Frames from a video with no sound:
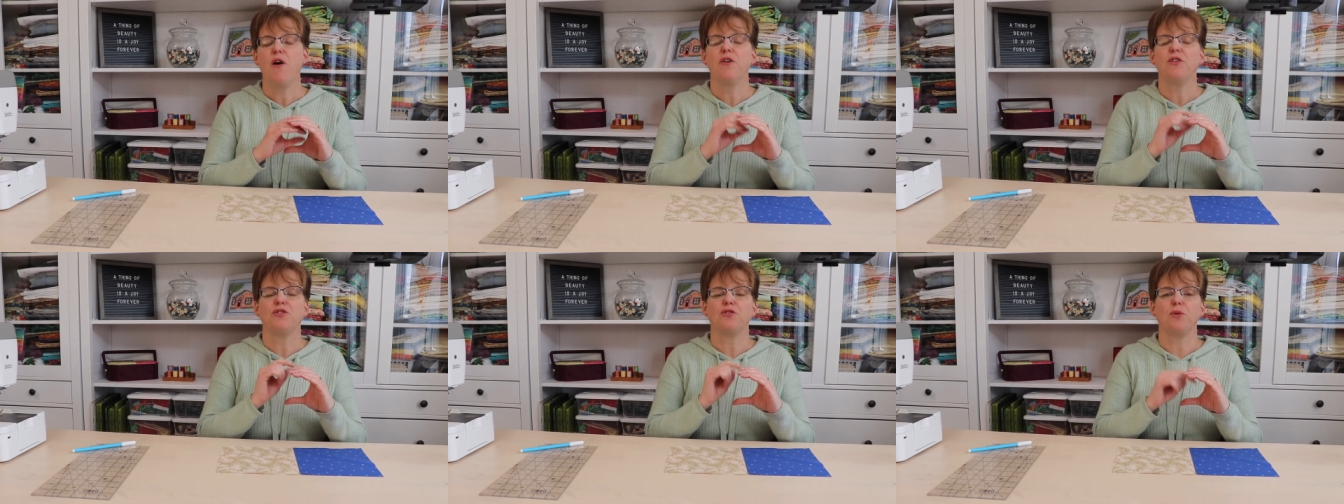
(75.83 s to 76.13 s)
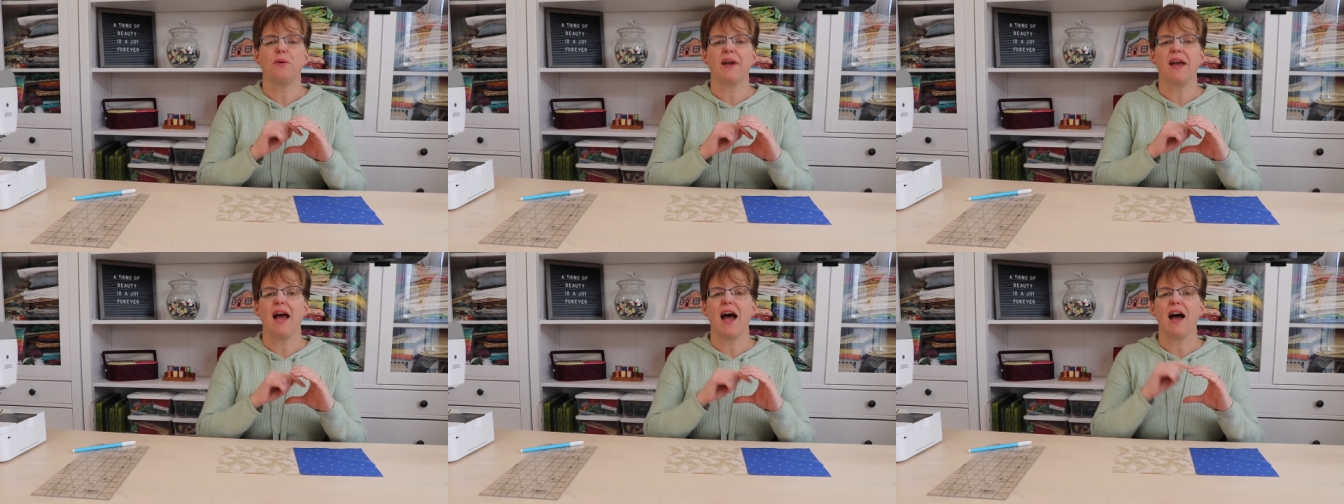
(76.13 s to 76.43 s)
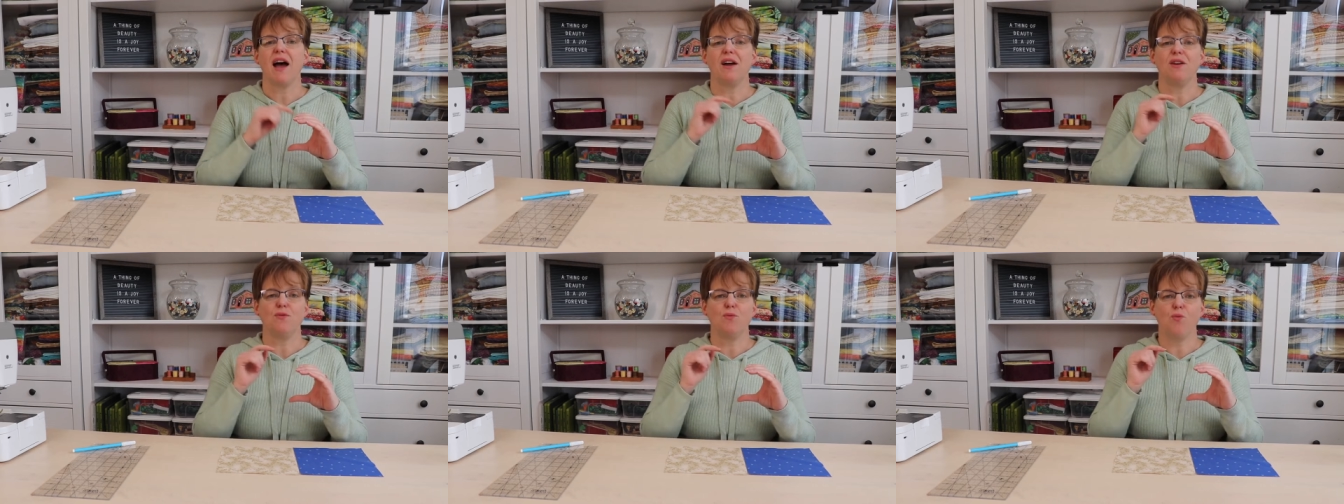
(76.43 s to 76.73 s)
So I
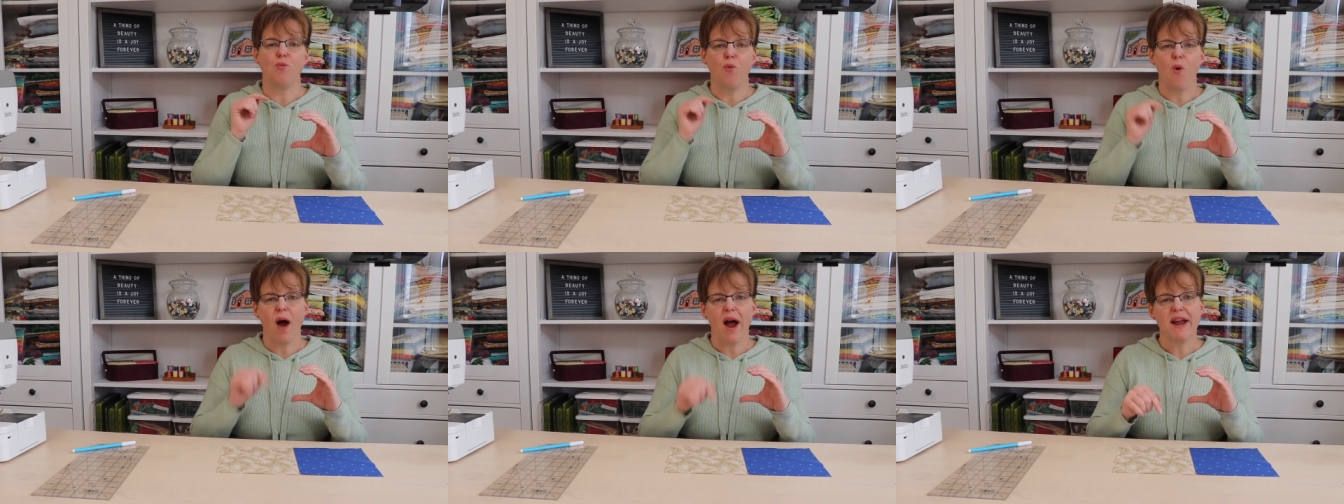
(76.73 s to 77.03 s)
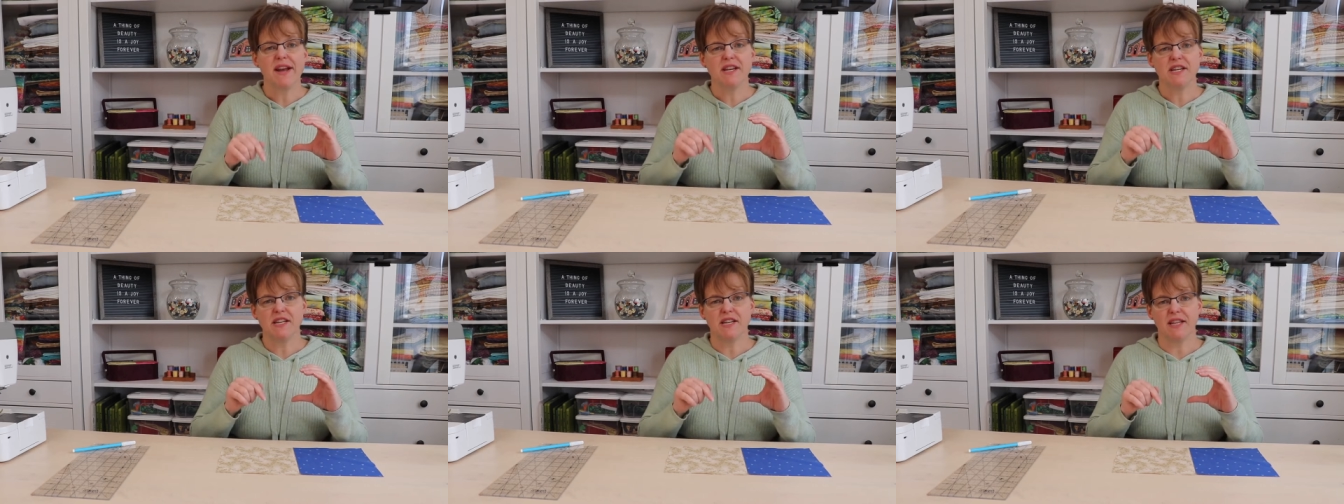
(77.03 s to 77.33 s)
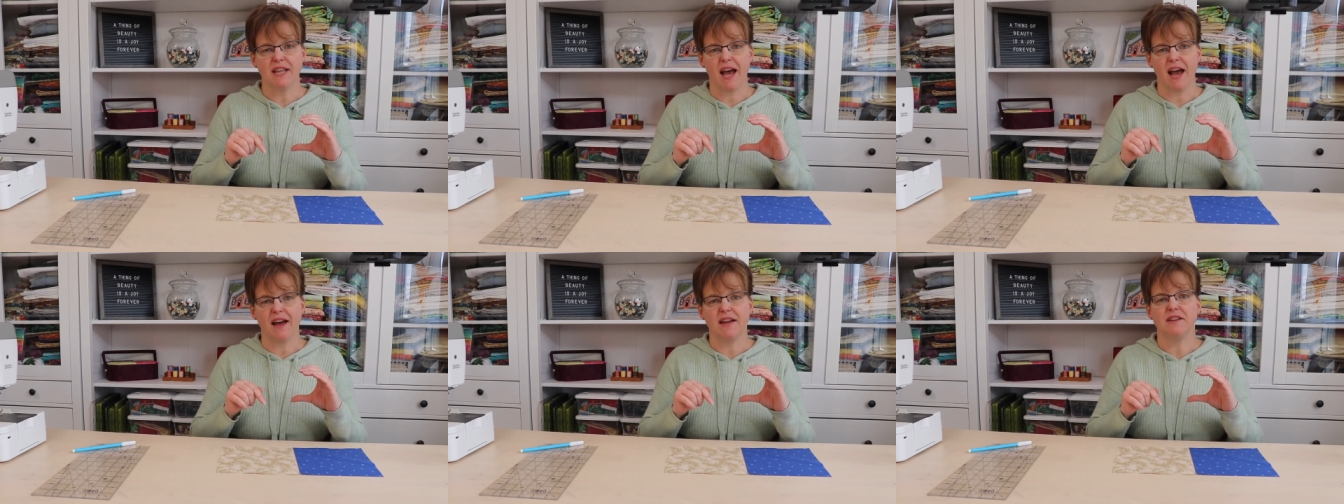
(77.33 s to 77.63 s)
add one to
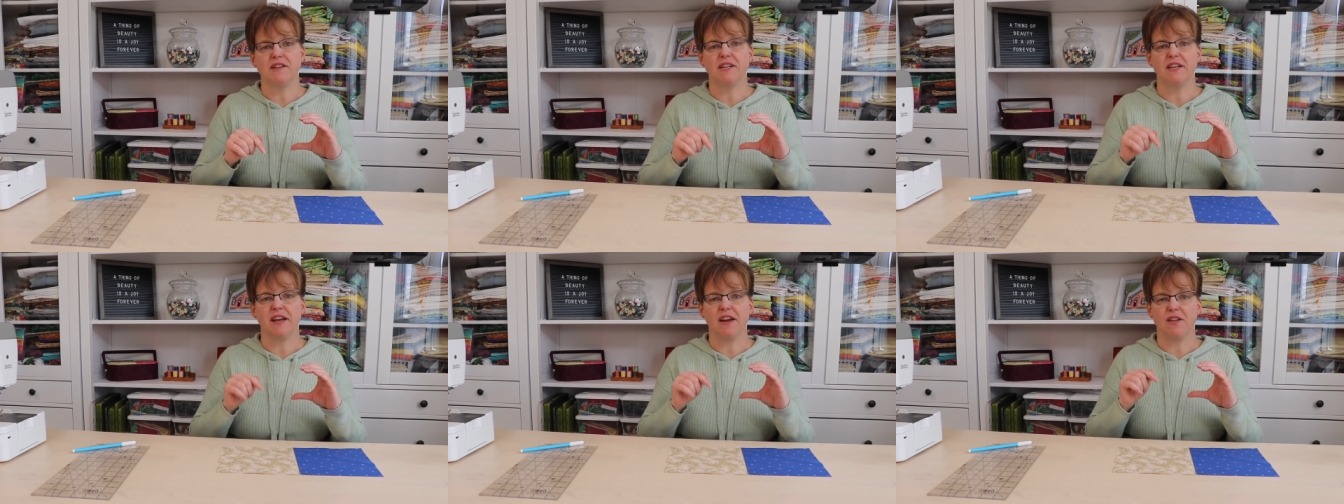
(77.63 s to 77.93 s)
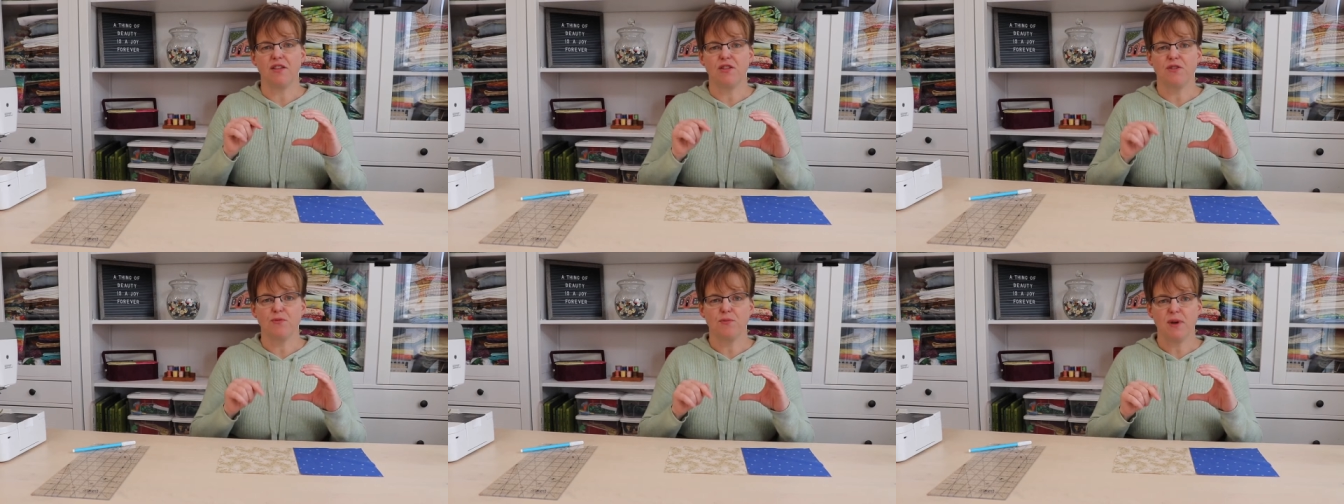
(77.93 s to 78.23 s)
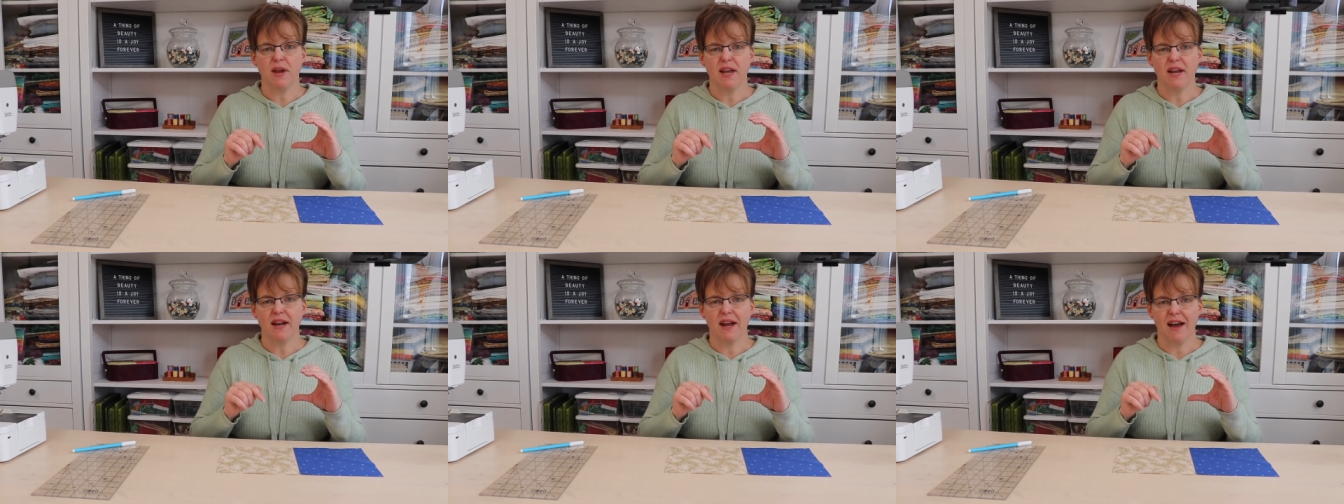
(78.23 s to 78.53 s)
that to get
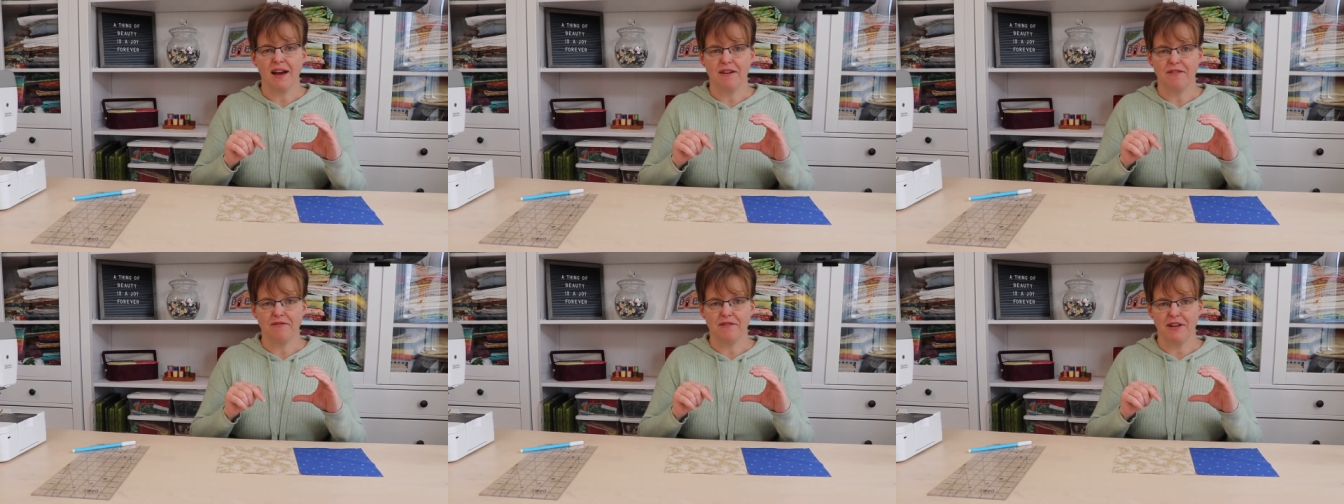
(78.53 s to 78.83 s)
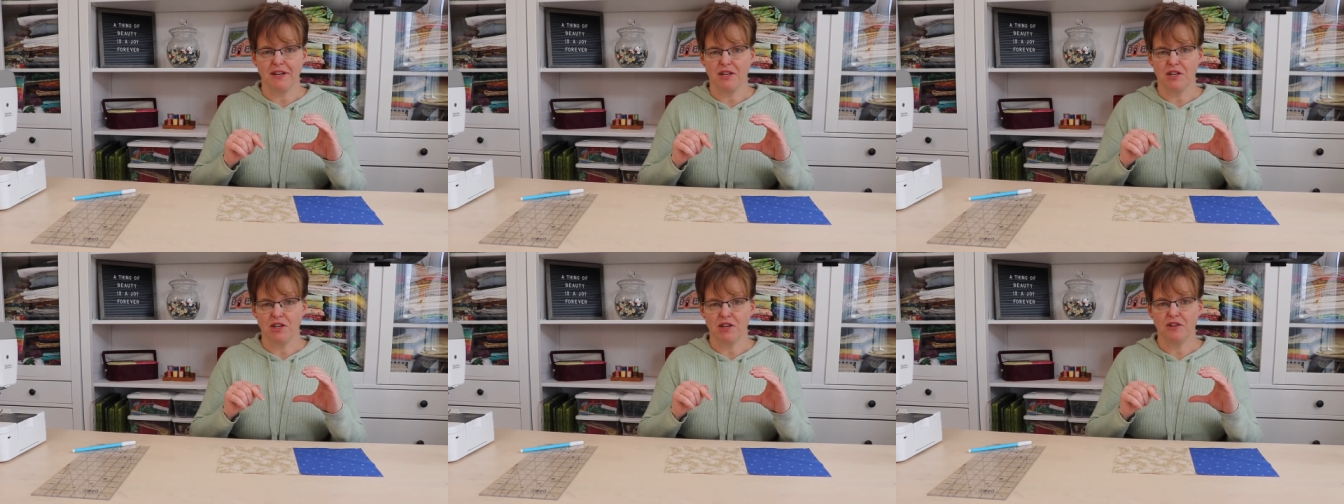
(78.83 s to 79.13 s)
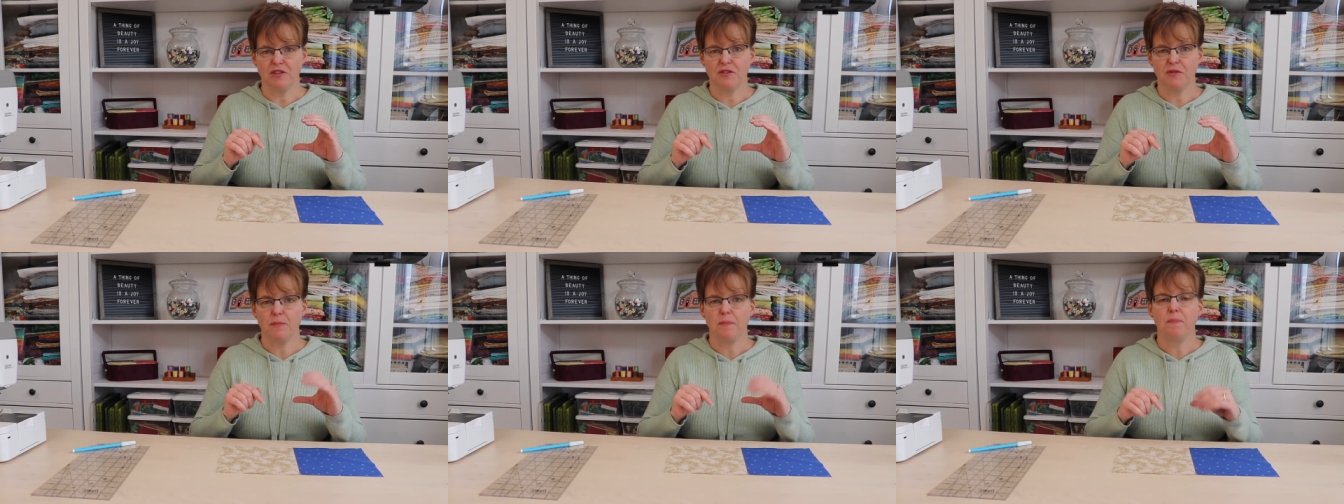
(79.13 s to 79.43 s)
three and a half
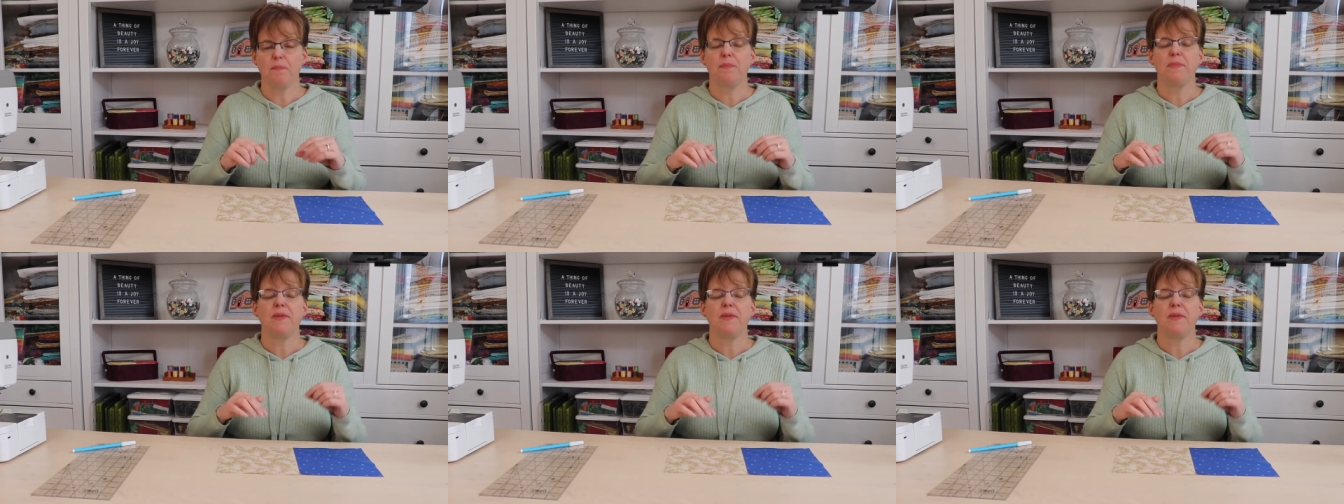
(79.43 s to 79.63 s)
inches.